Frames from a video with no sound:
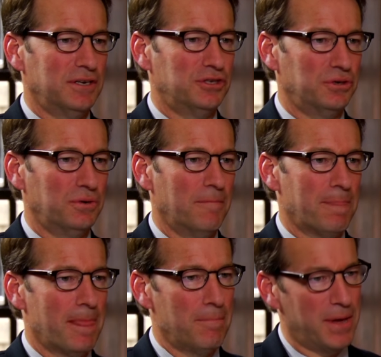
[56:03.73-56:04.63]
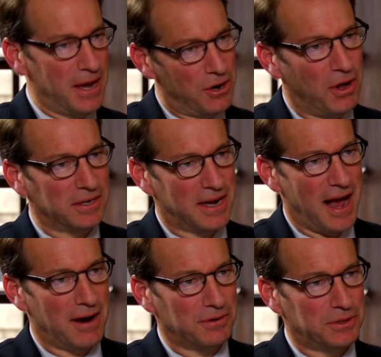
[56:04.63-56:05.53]
into being called
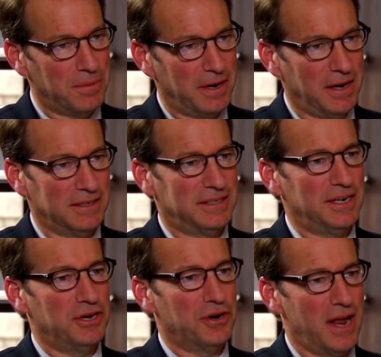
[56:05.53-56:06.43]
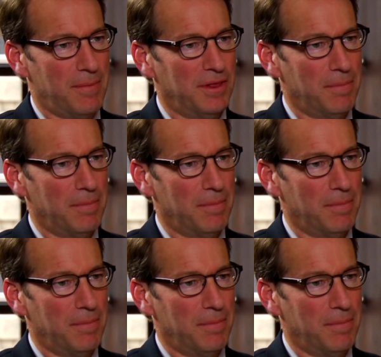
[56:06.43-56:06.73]
congressman and seeing your name